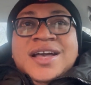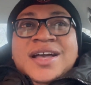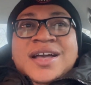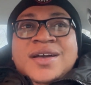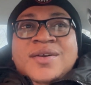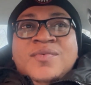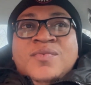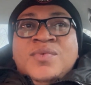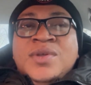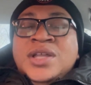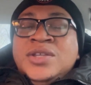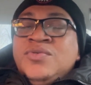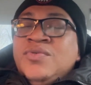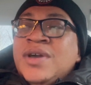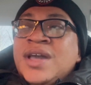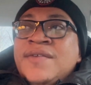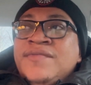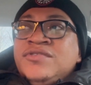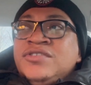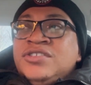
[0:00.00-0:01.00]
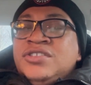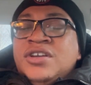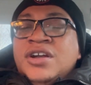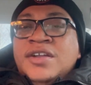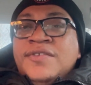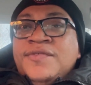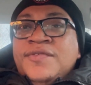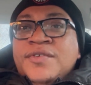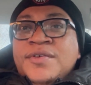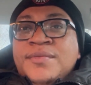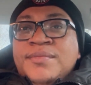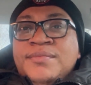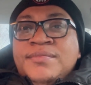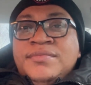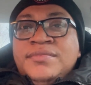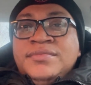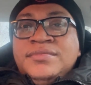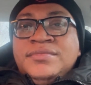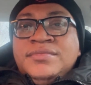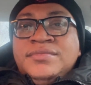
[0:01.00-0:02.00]
Where do I even start from?
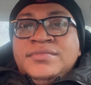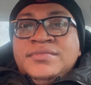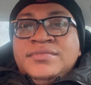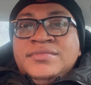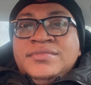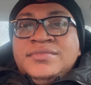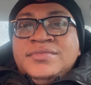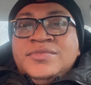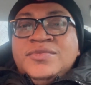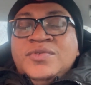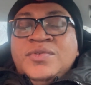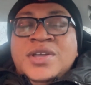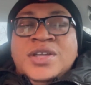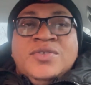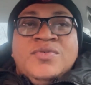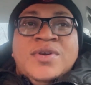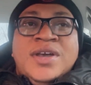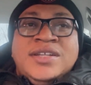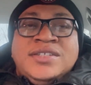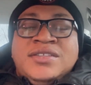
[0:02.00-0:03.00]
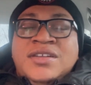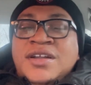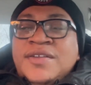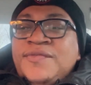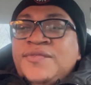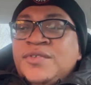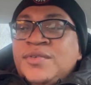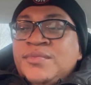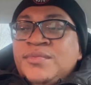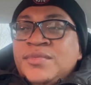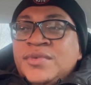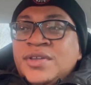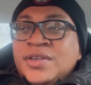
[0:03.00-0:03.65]
Where do I start from?